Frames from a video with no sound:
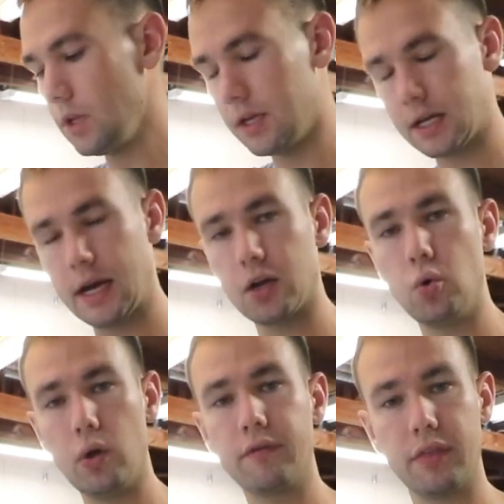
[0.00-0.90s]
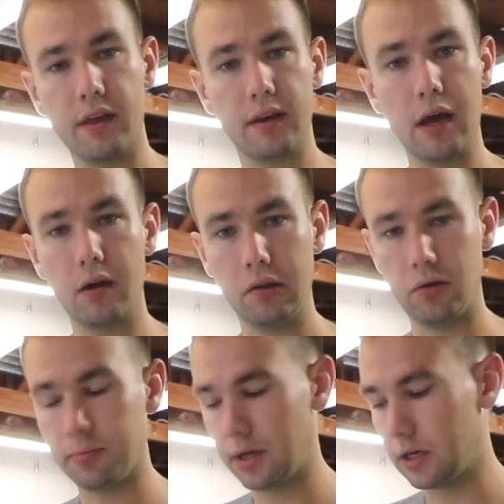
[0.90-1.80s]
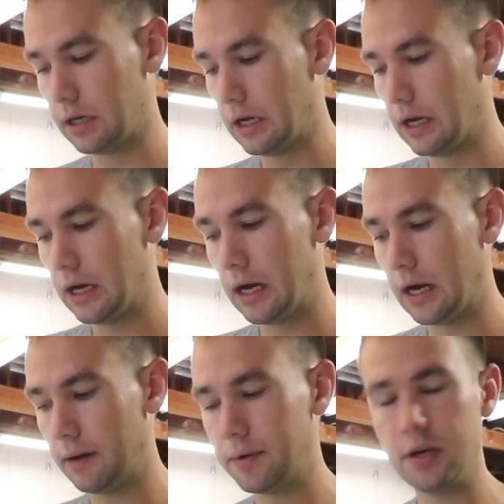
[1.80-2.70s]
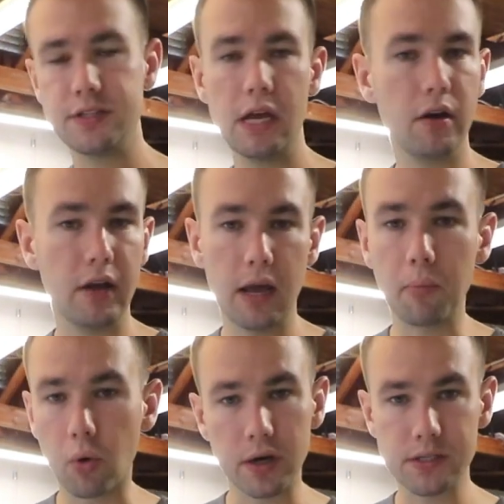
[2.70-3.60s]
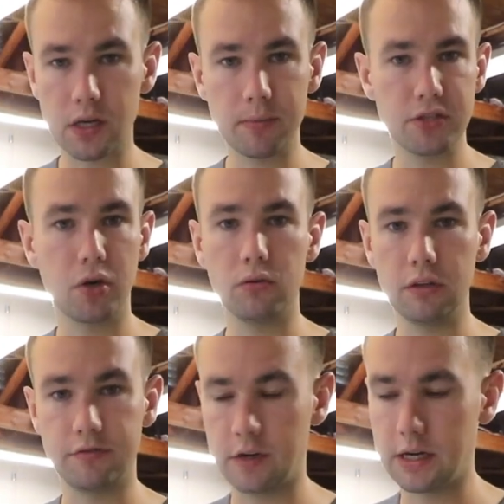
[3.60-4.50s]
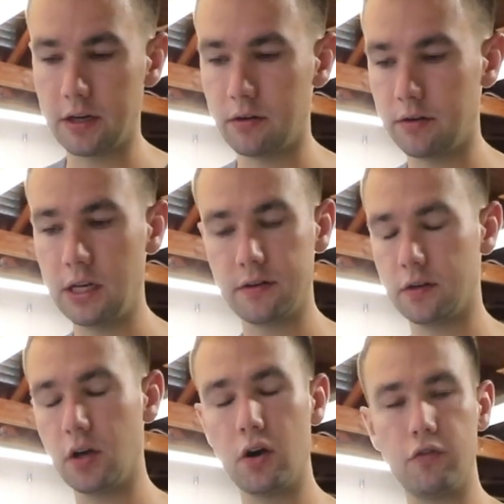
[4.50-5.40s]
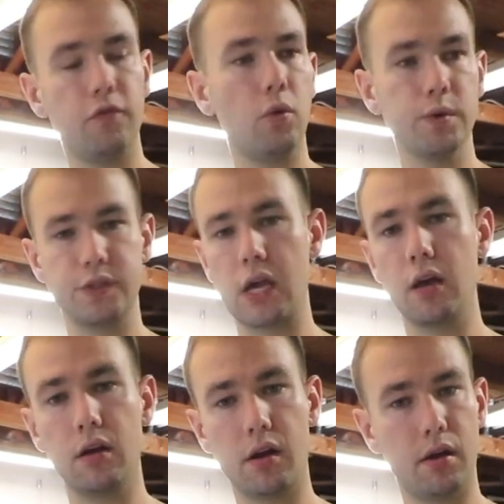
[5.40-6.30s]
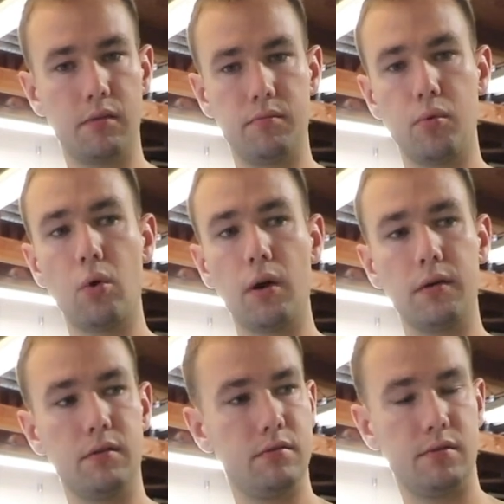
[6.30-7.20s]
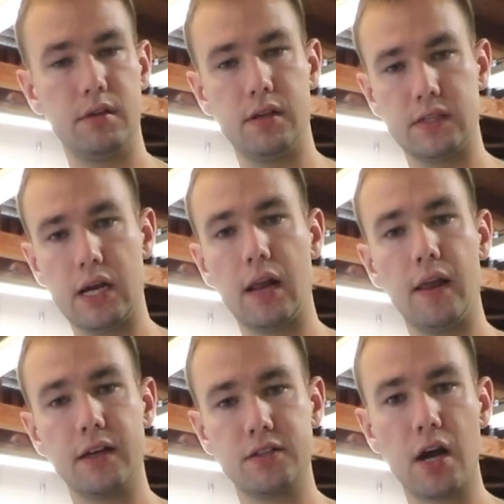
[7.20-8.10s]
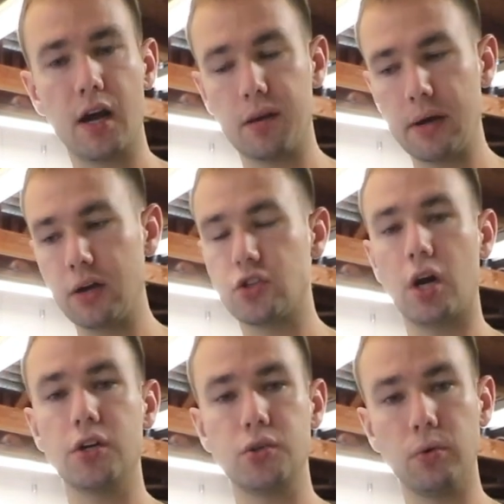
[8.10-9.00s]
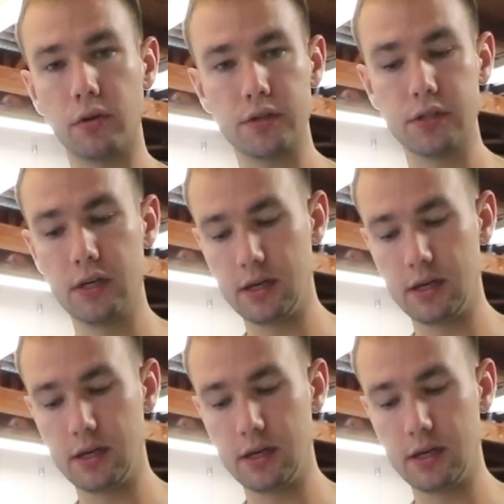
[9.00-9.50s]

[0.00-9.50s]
and to kind of cool everything down a little bit, a standard hand port is gonna be totally fine. You don't need to go full send on a port. It's kind of like talking about charge coolers.